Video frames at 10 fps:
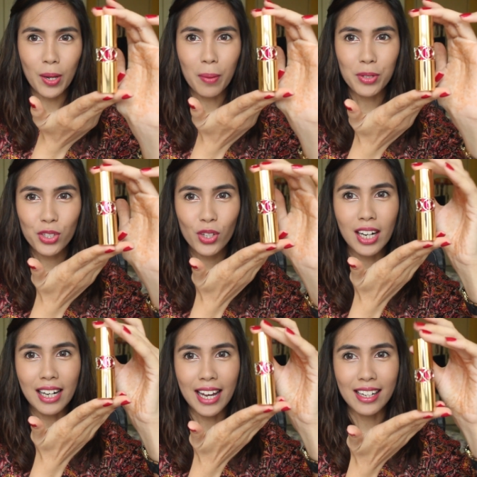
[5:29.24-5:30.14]
I'm just
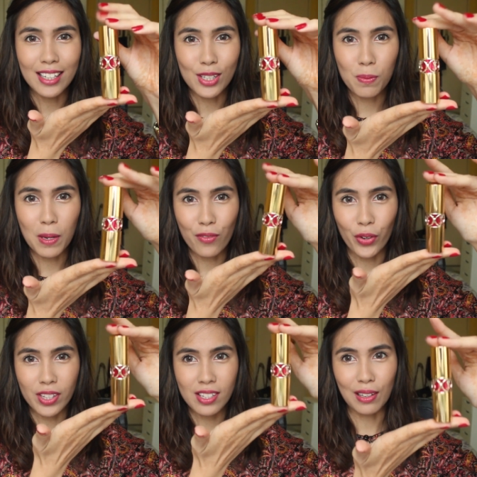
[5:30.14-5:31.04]
gonna let it speak
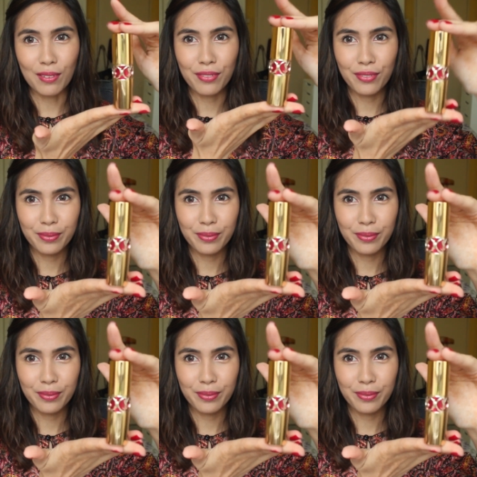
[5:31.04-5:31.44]
for itself